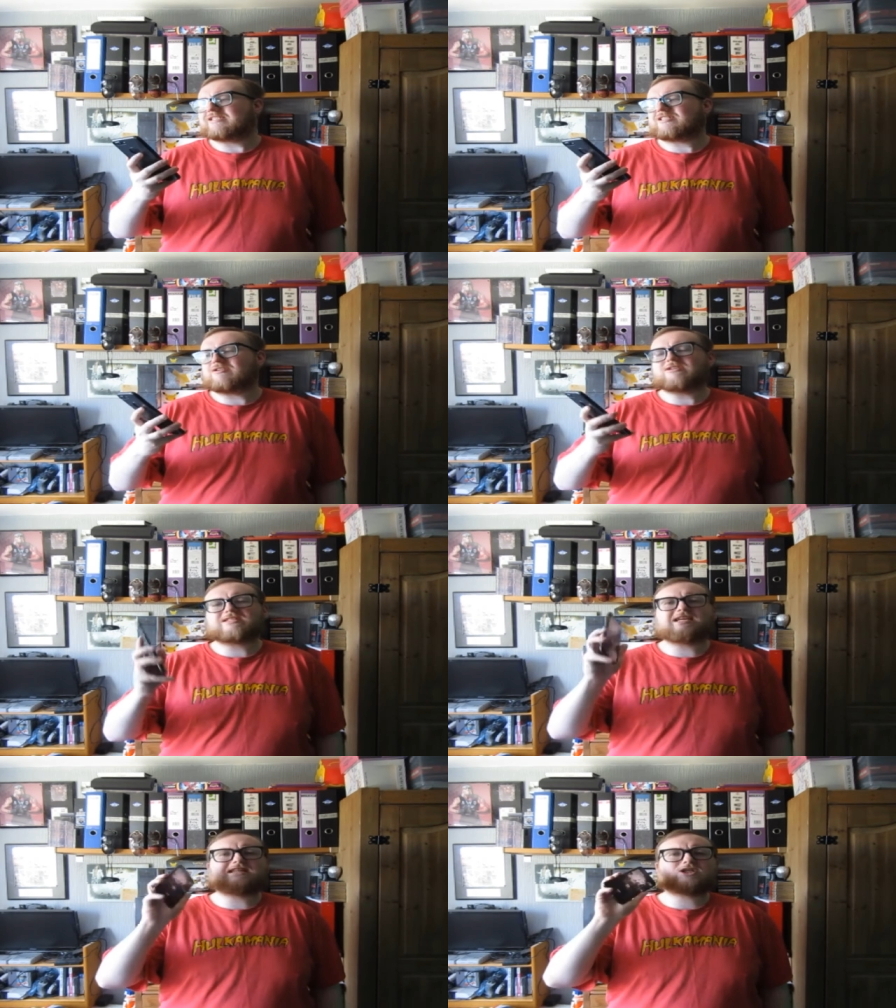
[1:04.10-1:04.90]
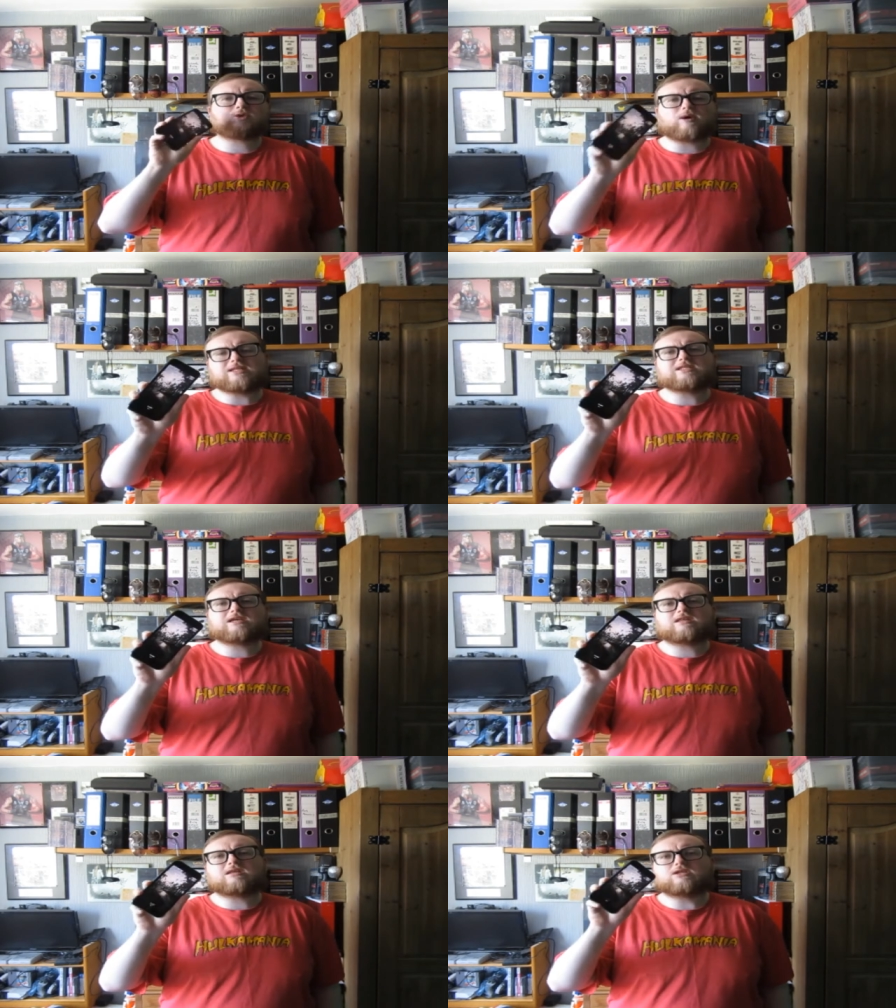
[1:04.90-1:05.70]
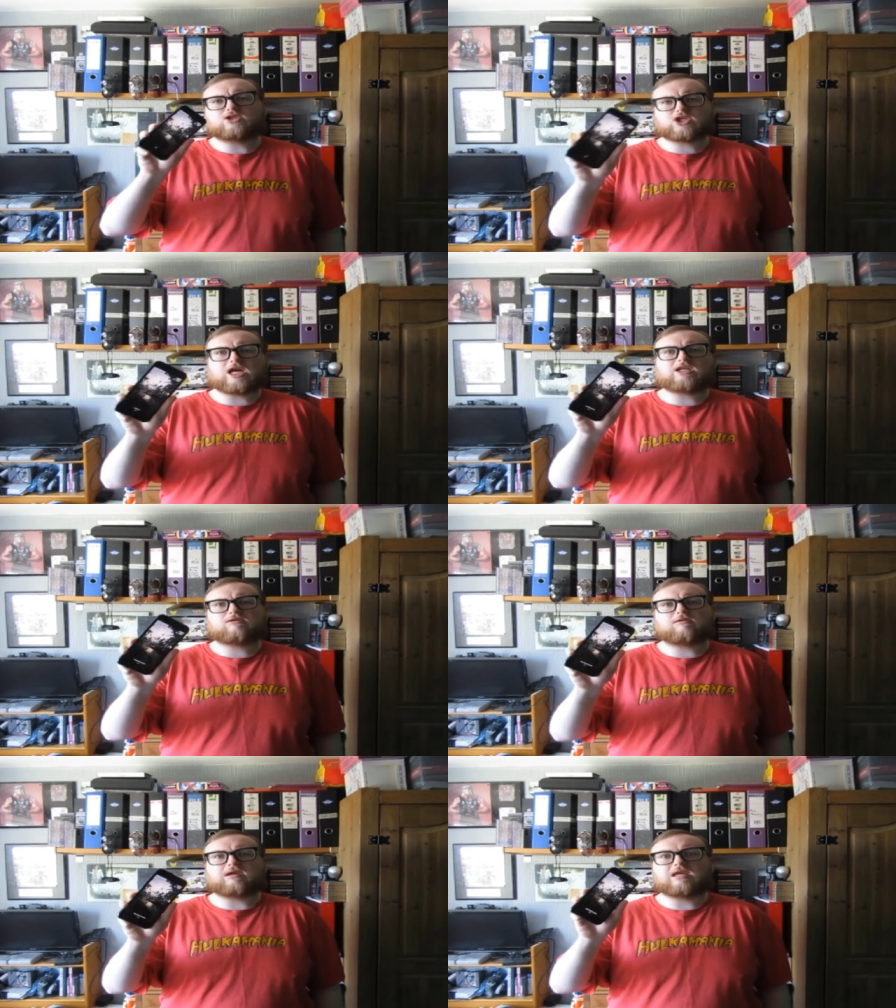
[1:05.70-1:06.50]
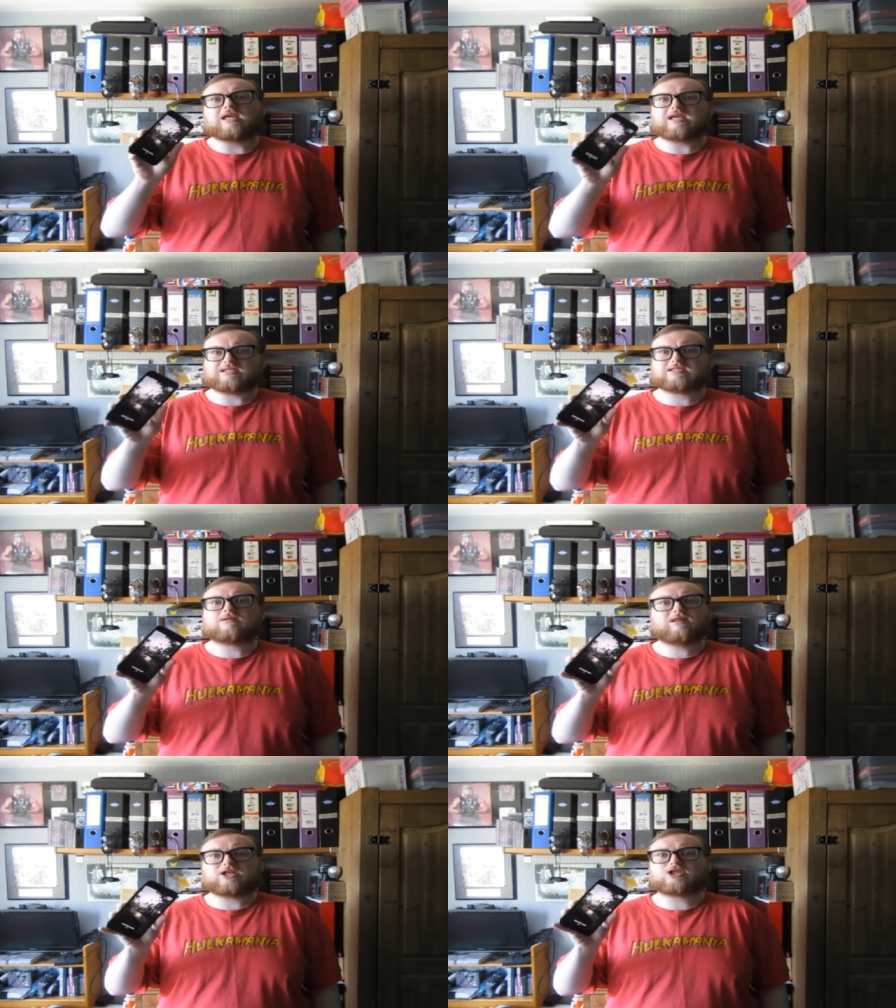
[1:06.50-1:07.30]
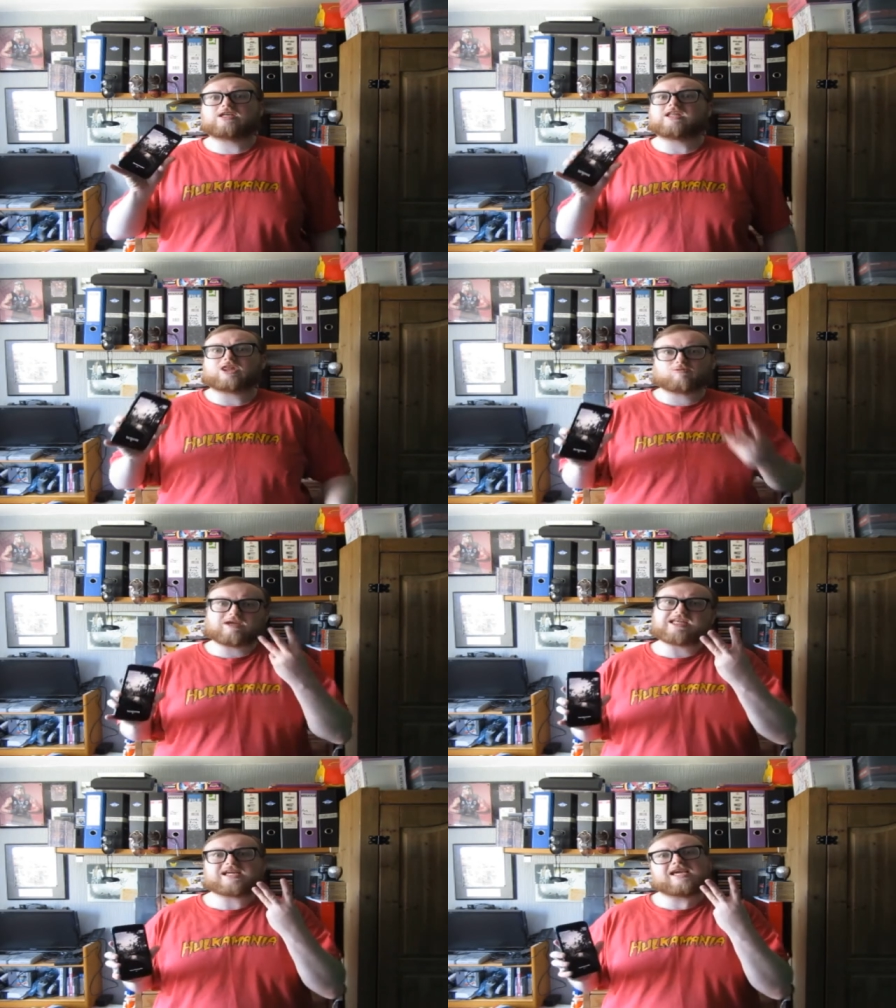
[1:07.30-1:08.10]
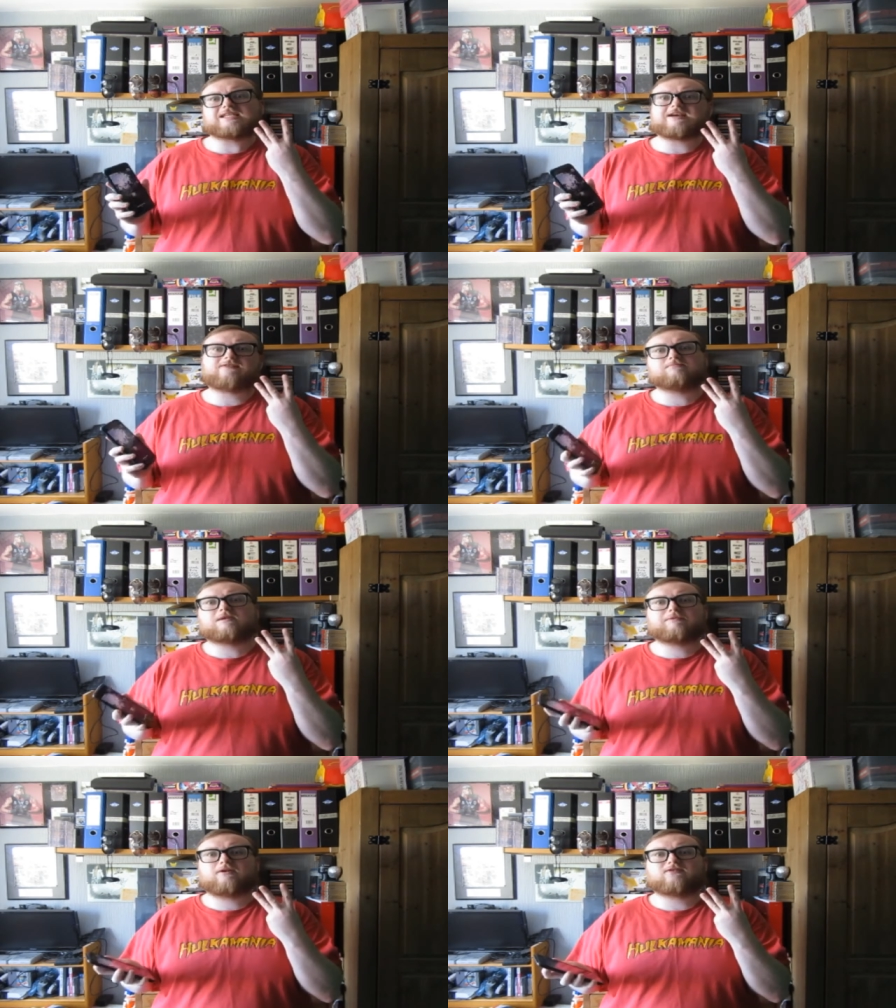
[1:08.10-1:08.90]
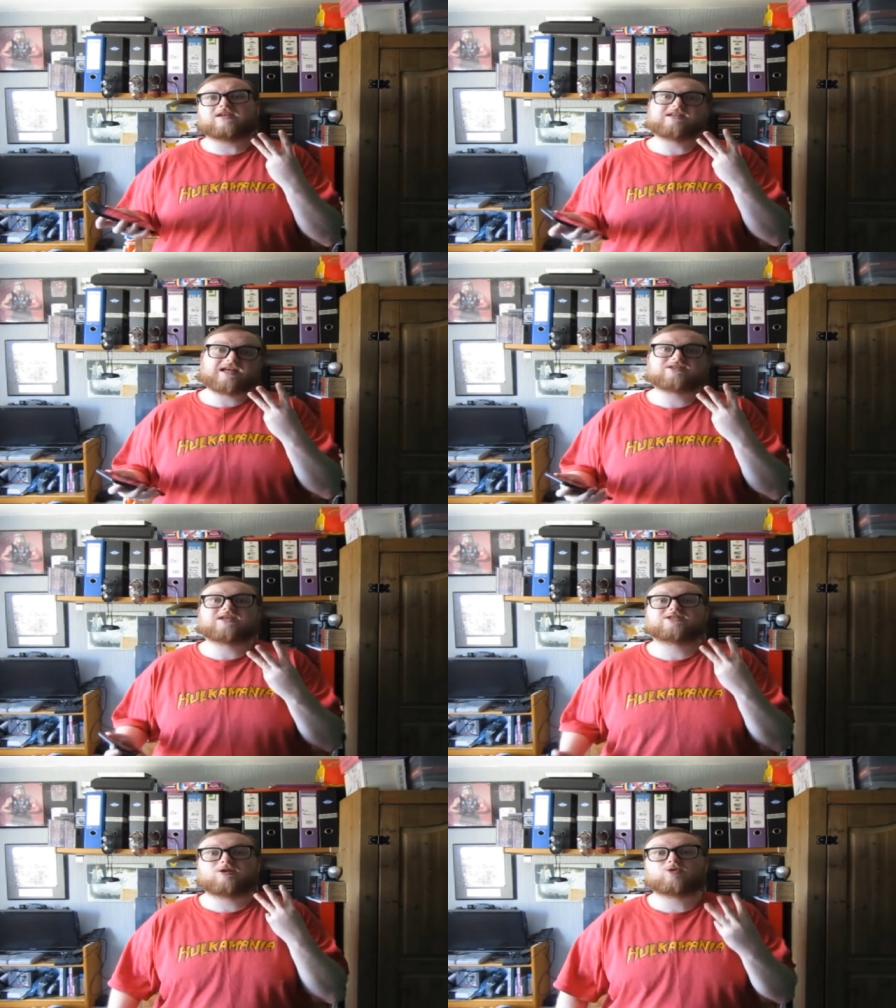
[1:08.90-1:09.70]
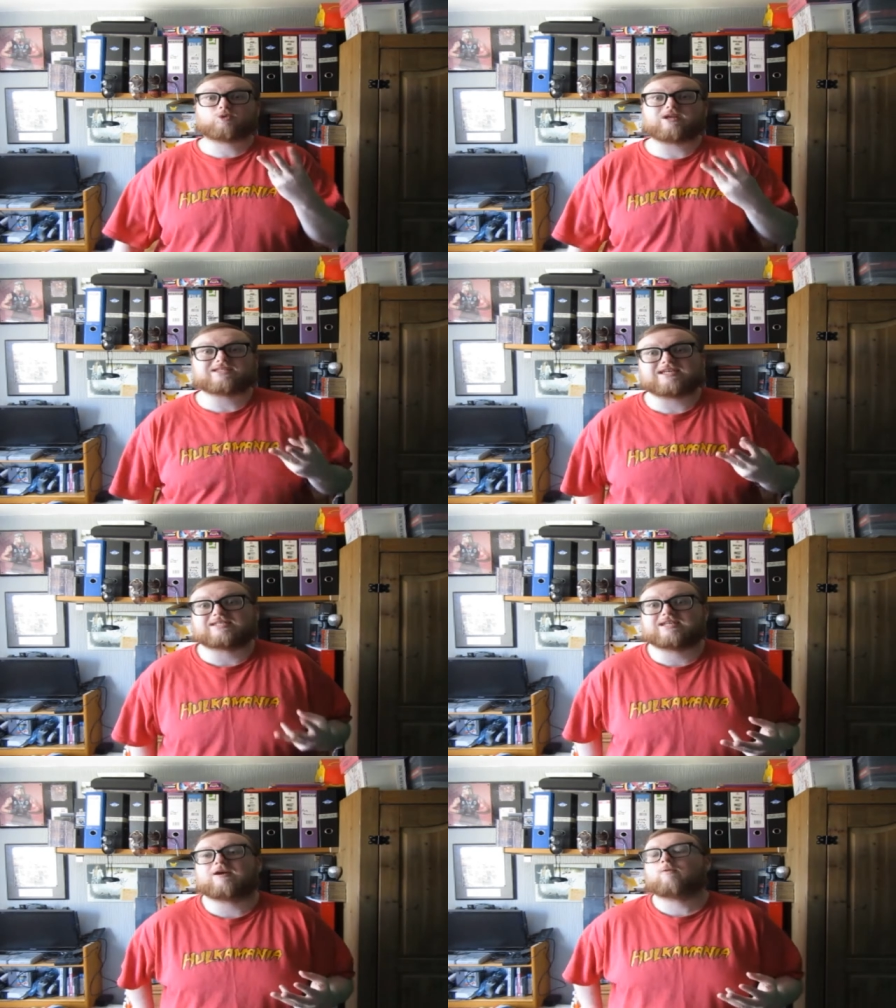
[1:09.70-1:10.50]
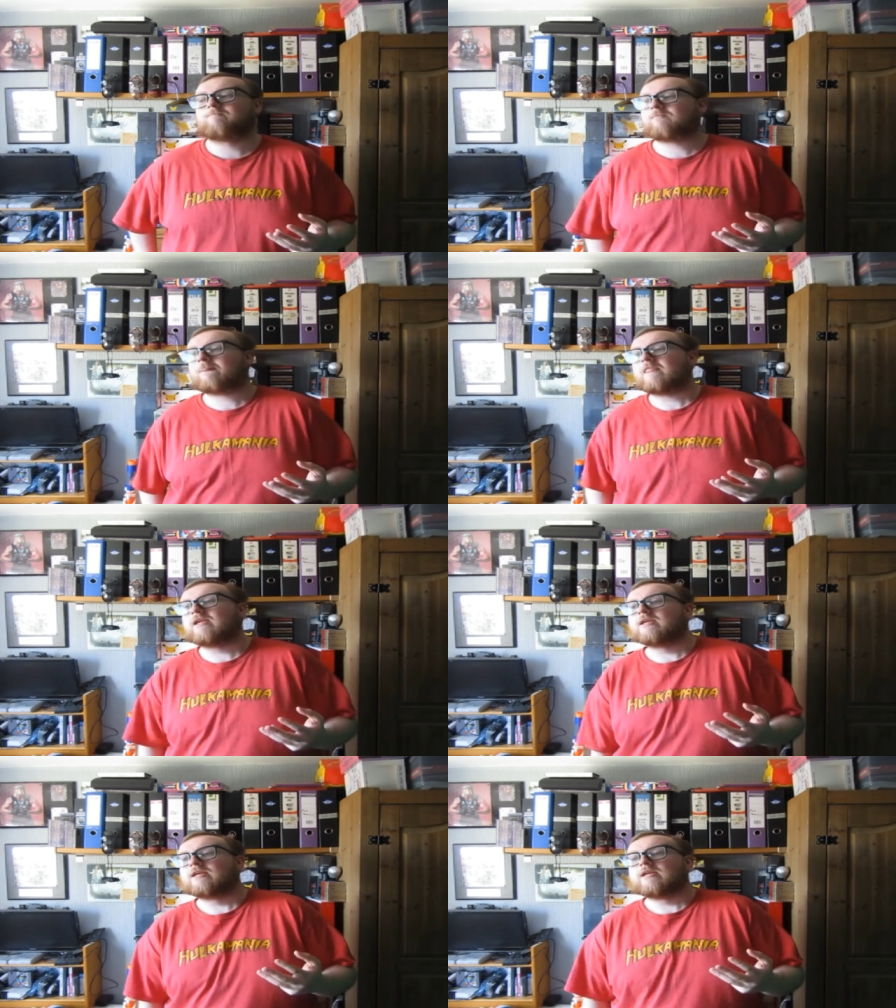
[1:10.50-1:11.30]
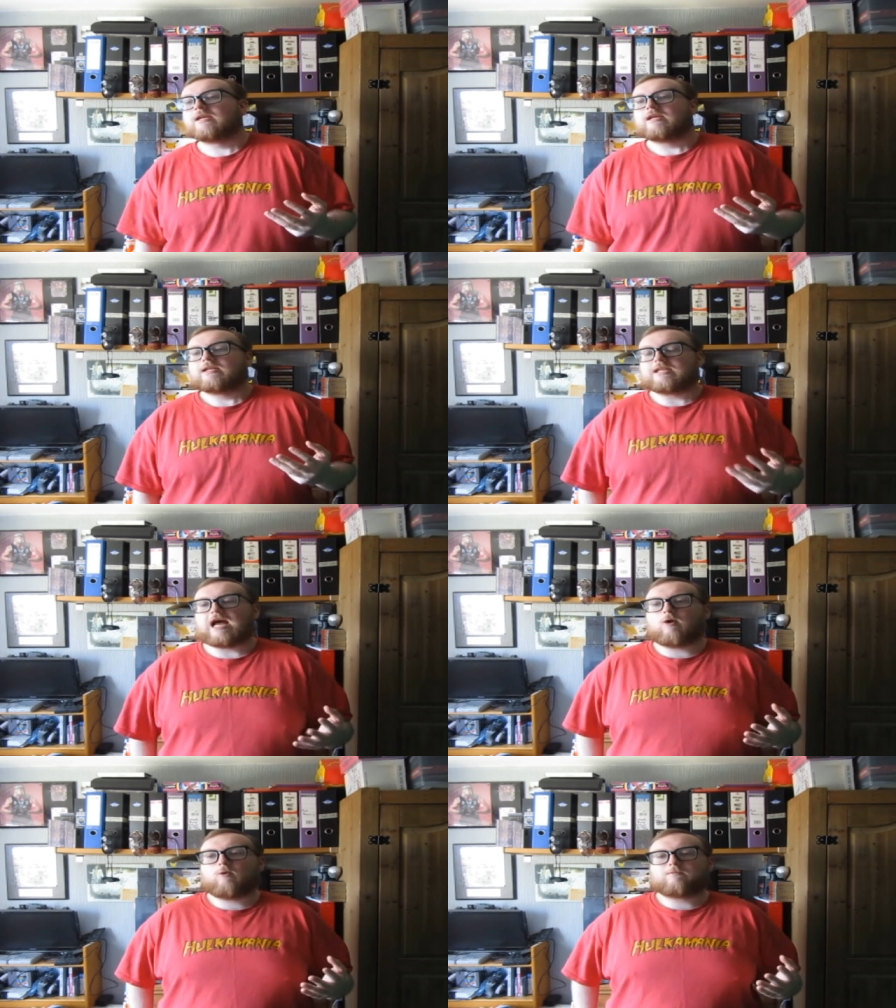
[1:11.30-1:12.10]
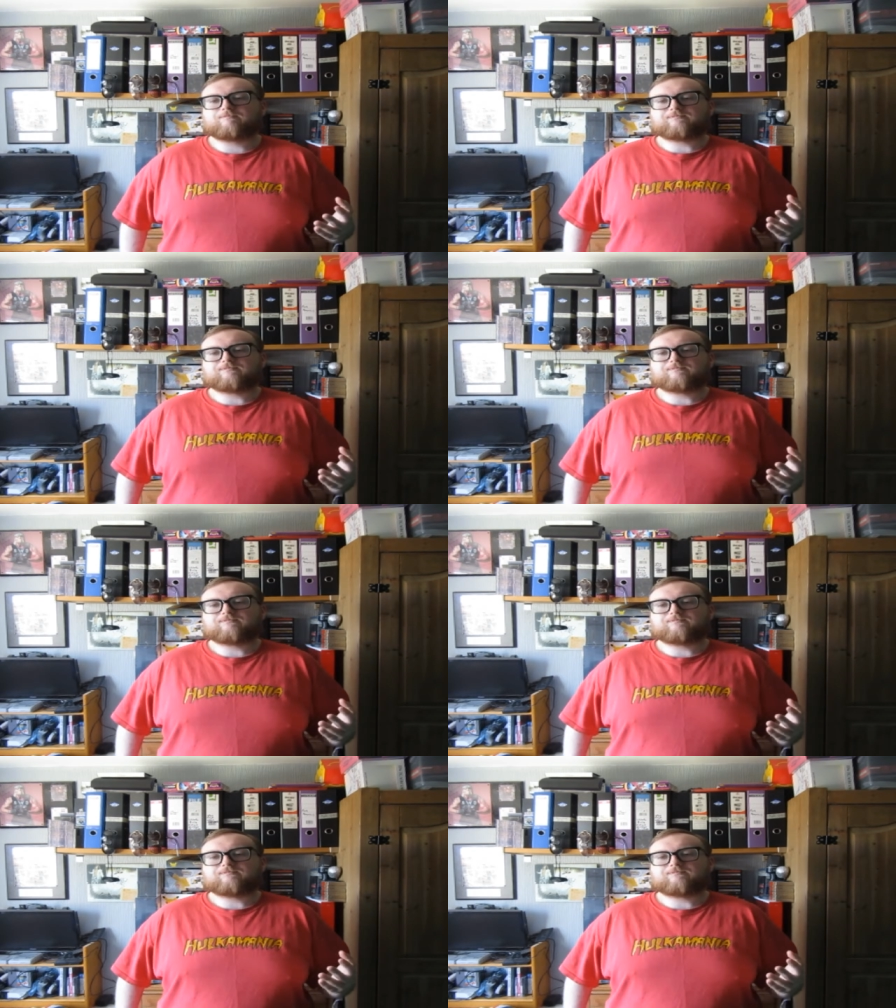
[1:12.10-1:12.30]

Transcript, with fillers: is Thursday the 20th January it's literally three days after my birthday as you guys know 26 now now